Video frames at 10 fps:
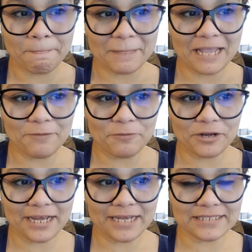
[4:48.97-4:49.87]
And
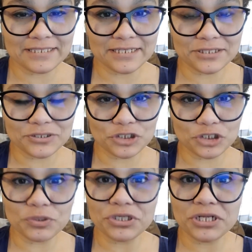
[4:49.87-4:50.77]
when I did
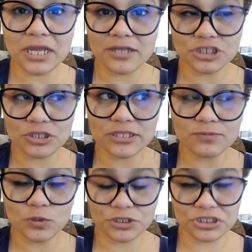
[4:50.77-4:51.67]
she had
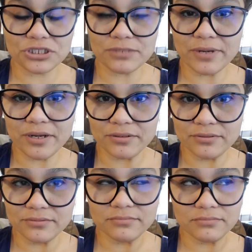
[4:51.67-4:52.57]
some questions
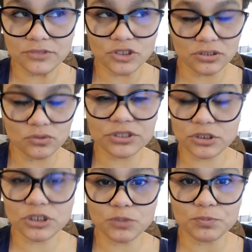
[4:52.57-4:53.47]
about just
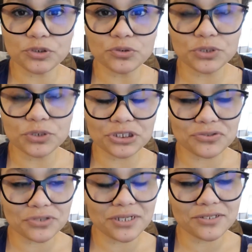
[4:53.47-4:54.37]
personal
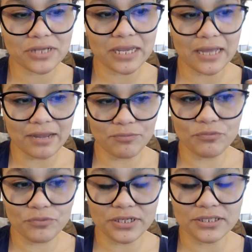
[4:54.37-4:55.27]
questions, right? So
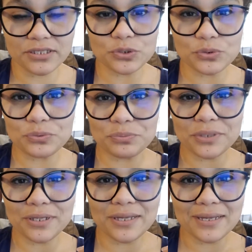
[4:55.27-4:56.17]
we did the Zoom.
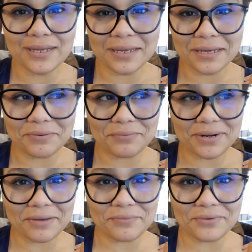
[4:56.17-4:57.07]
And
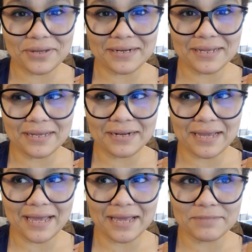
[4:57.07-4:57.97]
when I went in,
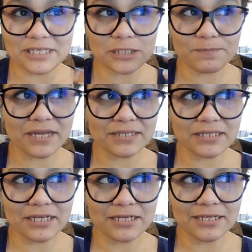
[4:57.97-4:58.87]
I'm
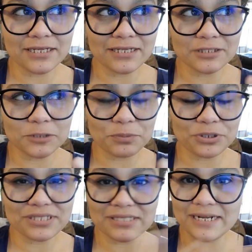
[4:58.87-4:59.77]
expecting the
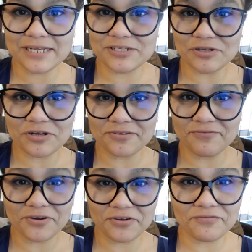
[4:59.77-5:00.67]
person that I saw the
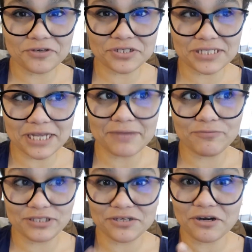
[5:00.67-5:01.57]
very first
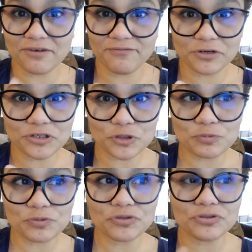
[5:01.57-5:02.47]
time we did our first
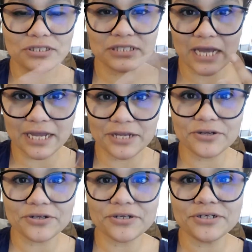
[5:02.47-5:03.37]
Zoom, the
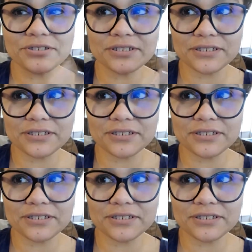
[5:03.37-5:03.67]
tired,